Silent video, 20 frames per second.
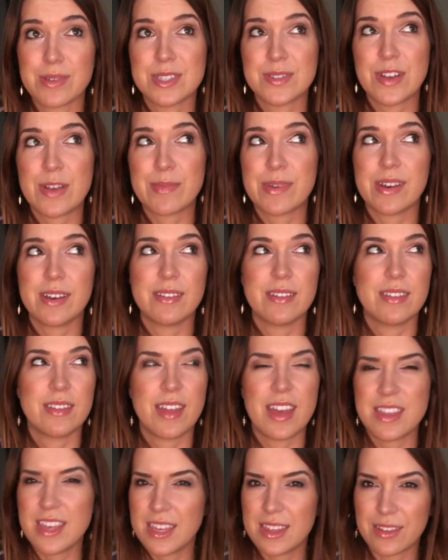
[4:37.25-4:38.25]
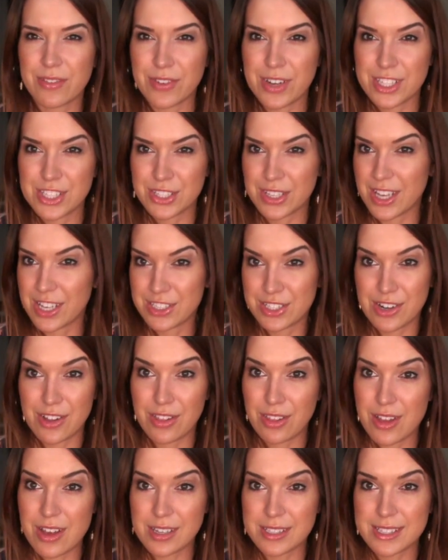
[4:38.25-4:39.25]
It was from, a, I think, the French collection
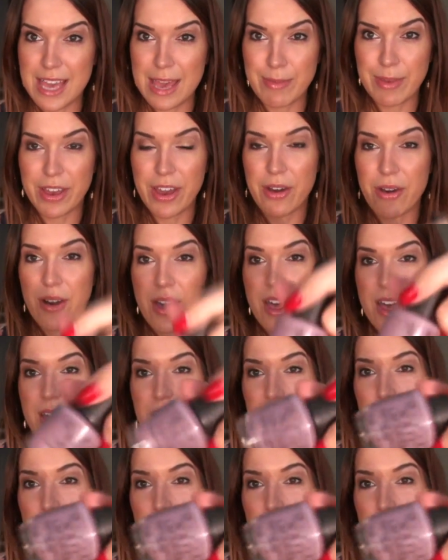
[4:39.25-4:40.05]
a long time ago.